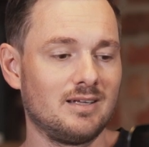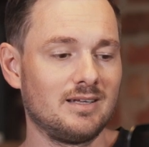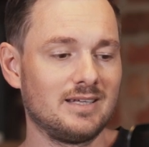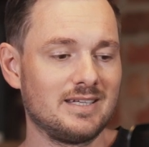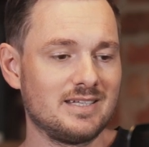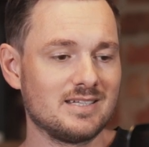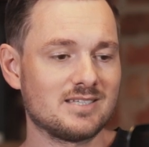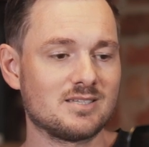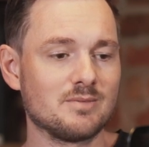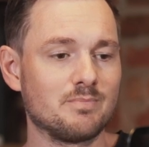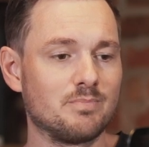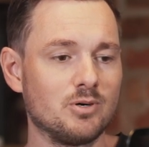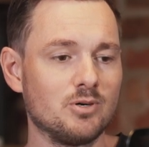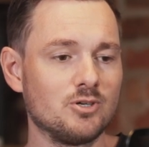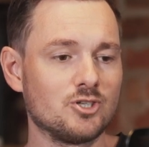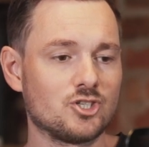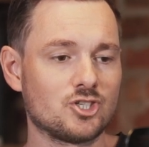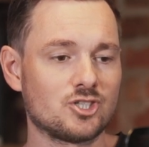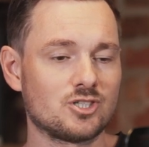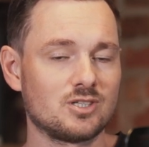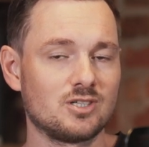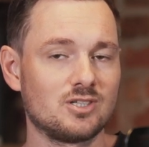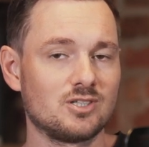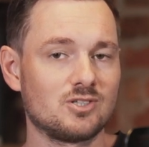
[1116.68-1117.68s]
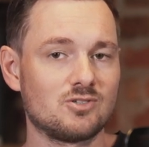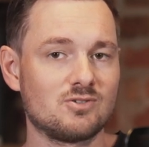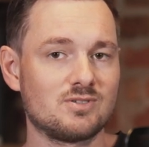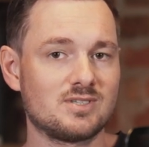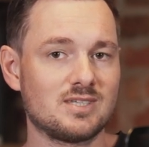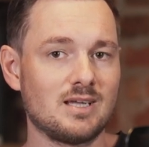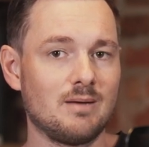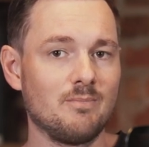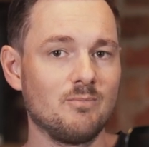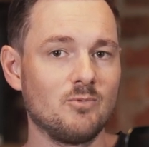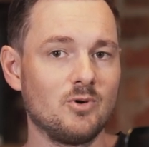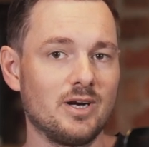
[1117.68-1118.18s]
here's a push to
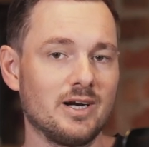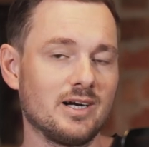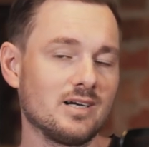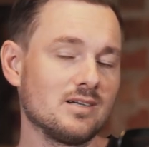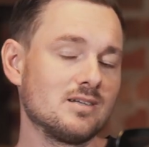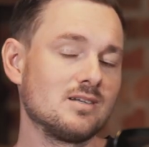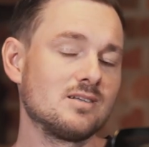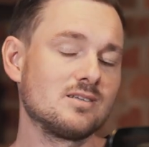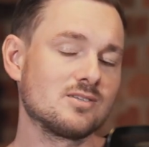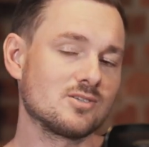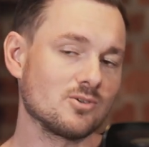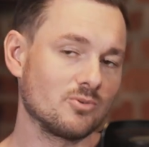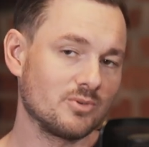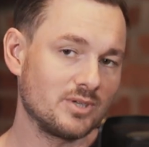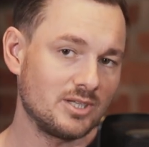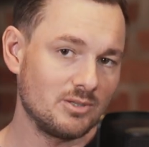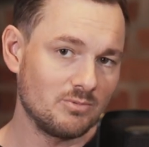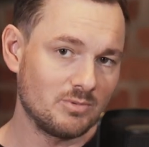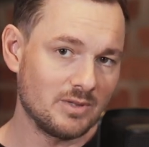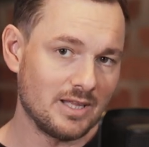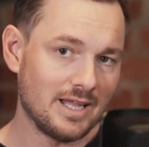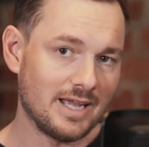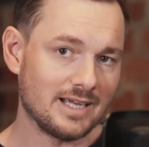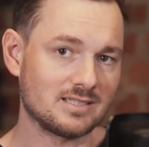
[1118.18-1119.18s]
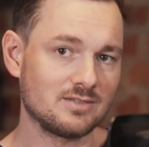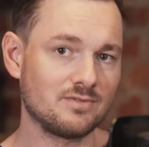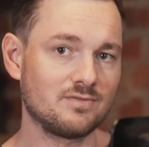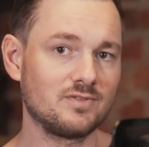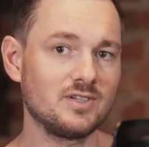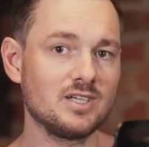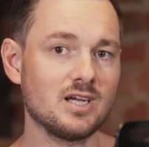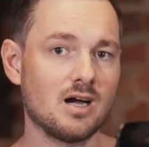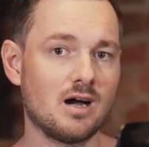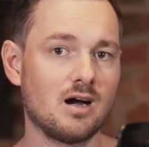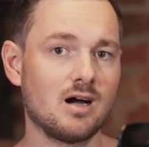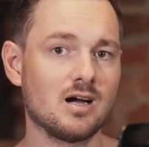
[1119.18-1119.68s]
somewhere. So he will
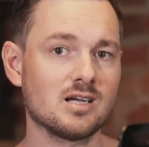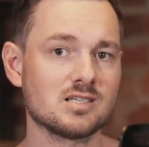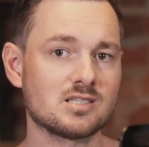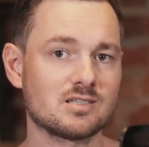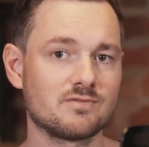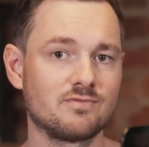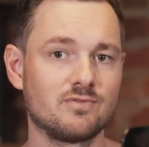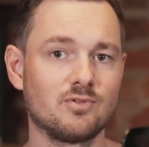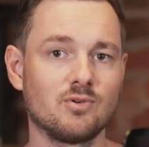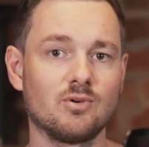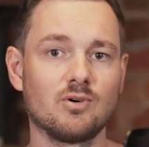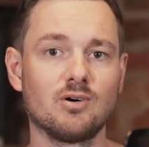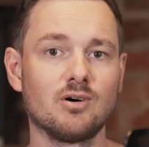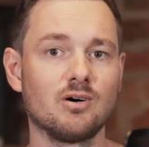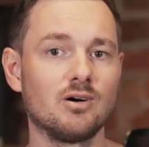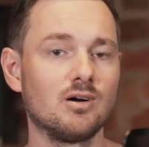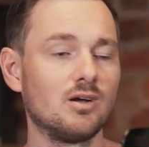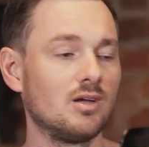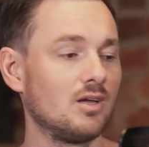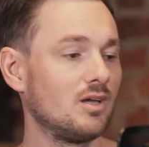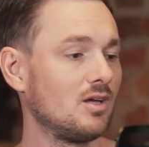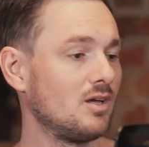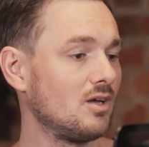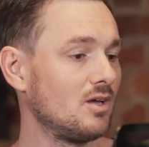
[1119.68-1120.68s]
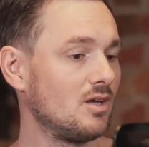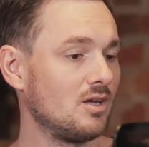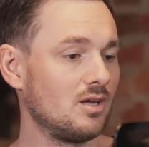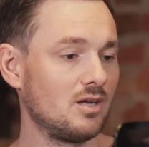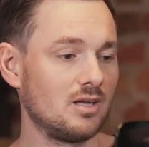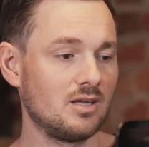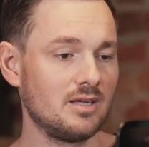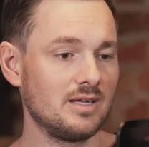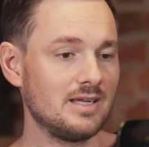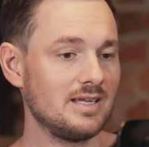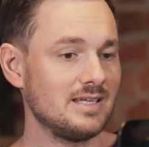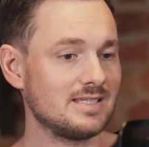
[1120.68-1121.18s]
actively ask for,
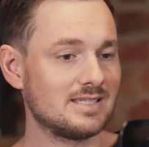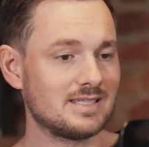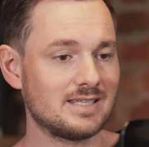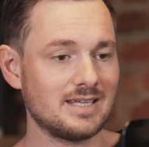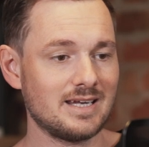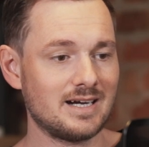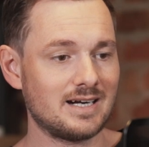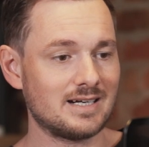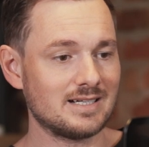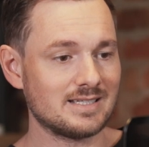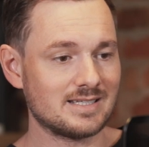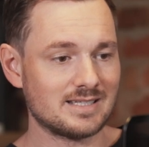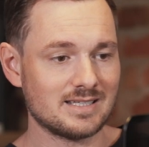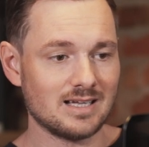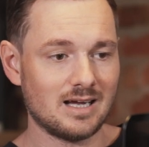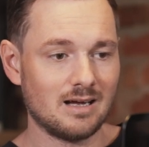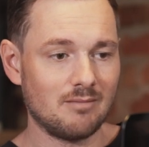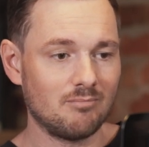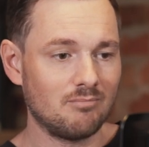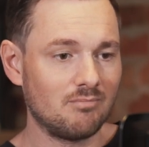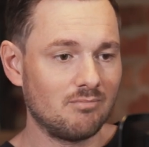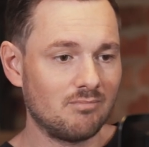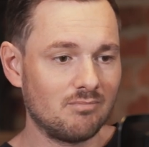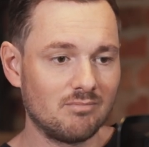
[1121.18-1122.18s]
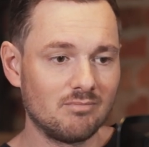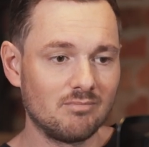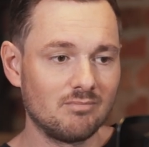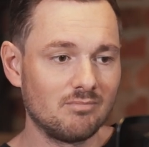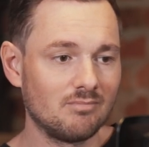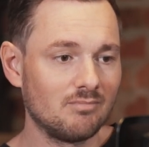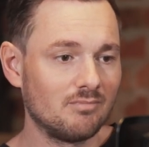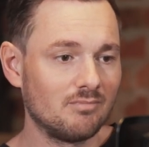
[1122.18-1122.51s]
is there something